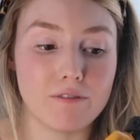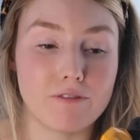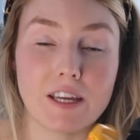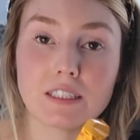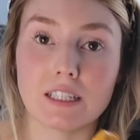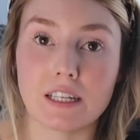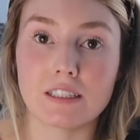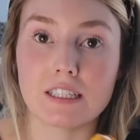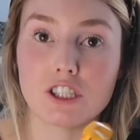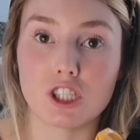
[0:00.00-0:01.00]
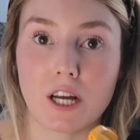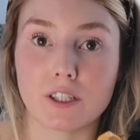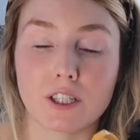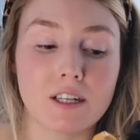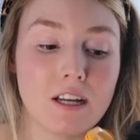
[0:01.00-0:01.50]
facing the
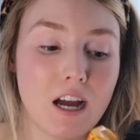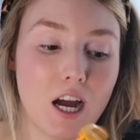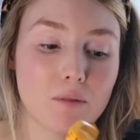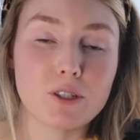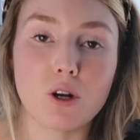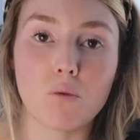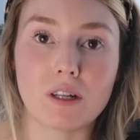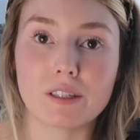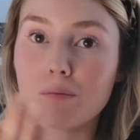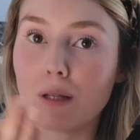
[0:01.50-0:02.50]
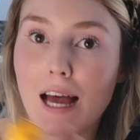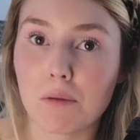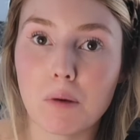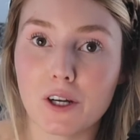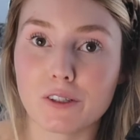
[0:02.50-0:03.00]
shutter. You don't want the
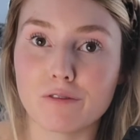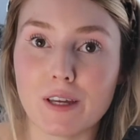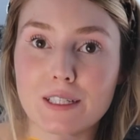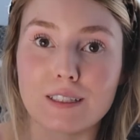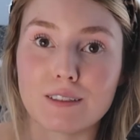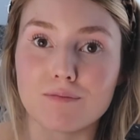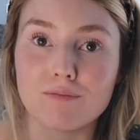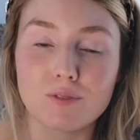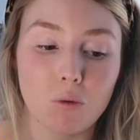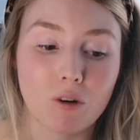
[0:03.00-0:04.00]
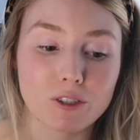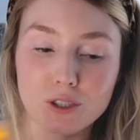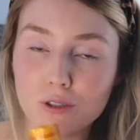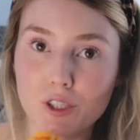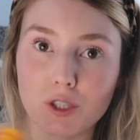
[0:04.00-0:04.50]
black part facing towards
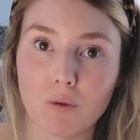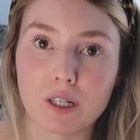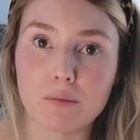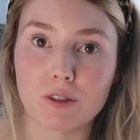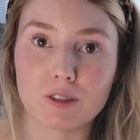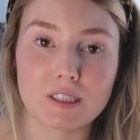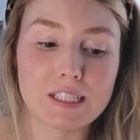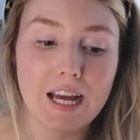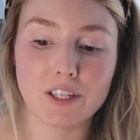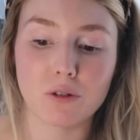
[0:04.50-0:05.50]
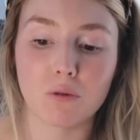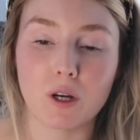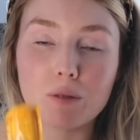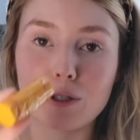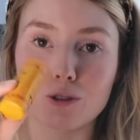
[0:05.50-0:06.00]
you. You don't want to be able to see that. You'll
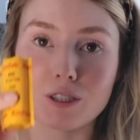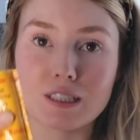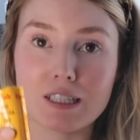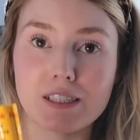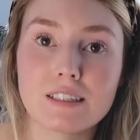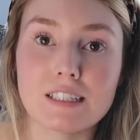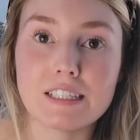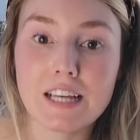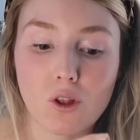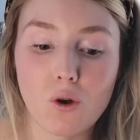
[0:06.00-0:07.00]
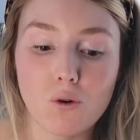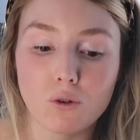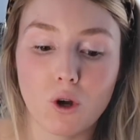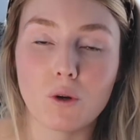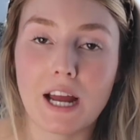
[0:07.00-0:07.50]
want to be able to see the yellow
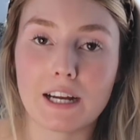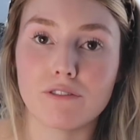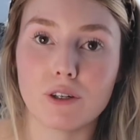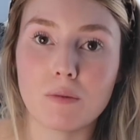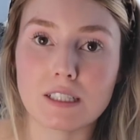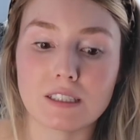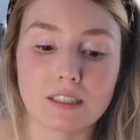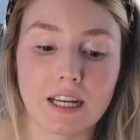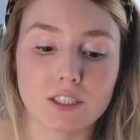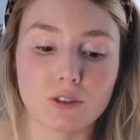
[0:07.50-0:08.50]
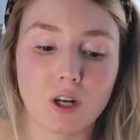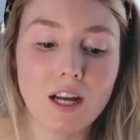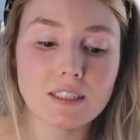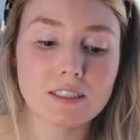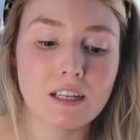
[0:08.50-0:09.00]
Kodak film as it slides
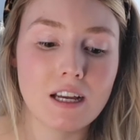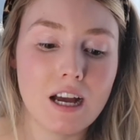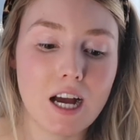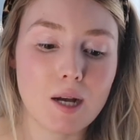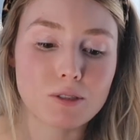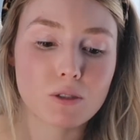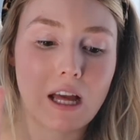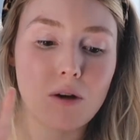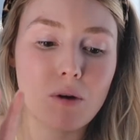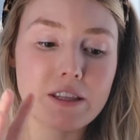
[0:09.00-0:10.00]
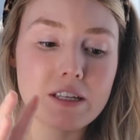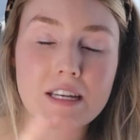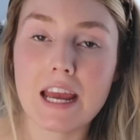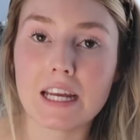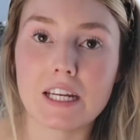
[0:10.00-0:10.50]
across. So that way the
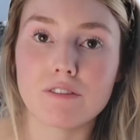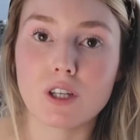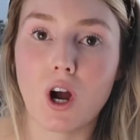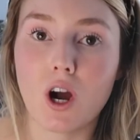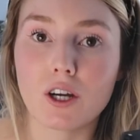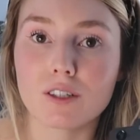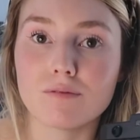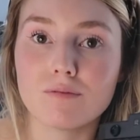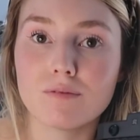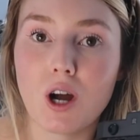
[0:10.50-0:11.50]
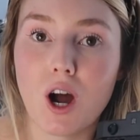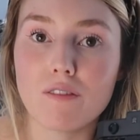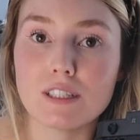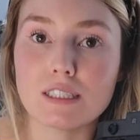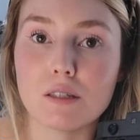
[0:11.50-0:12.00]
negatives are
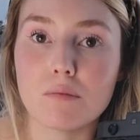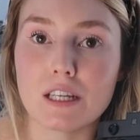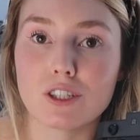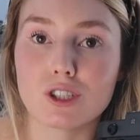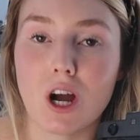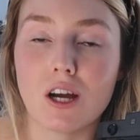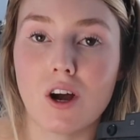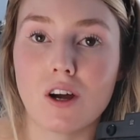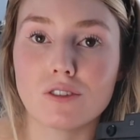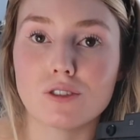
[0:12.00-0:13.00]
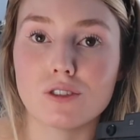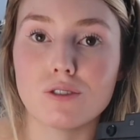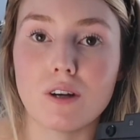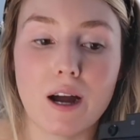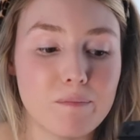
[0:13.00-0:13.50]
obviously being shot onto